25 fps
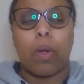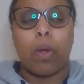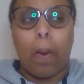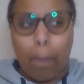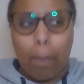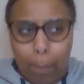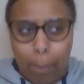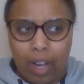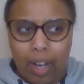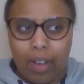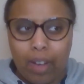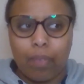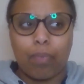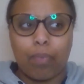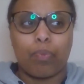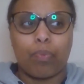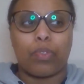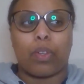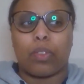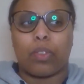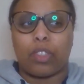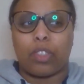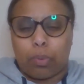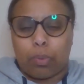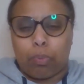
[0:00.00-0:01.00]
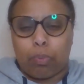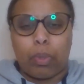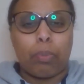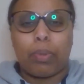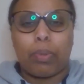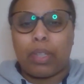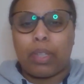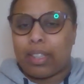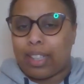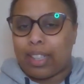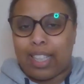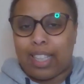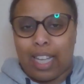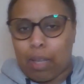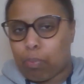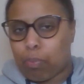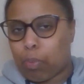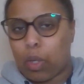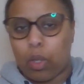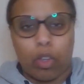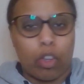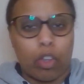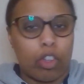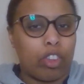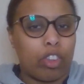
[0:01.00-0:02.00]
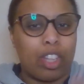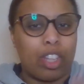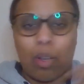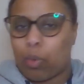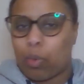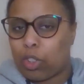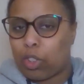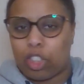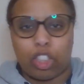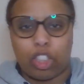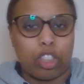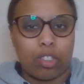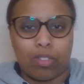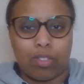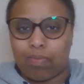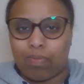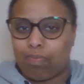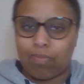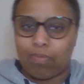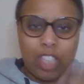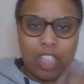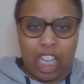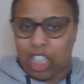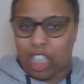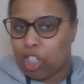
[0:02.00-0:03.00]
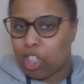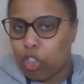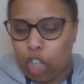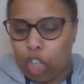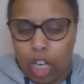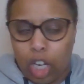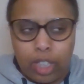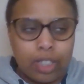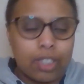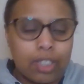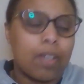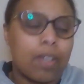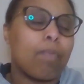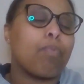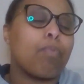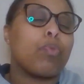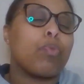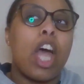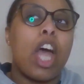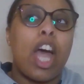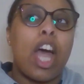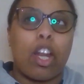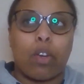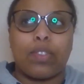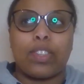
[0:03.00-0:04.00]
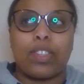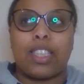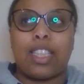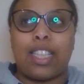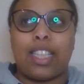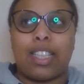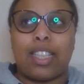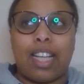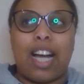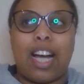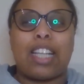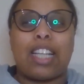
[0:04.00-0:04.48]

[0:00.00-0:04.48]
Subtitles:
but there were just people in the neighborhood that were just taking drugs, and obviously that had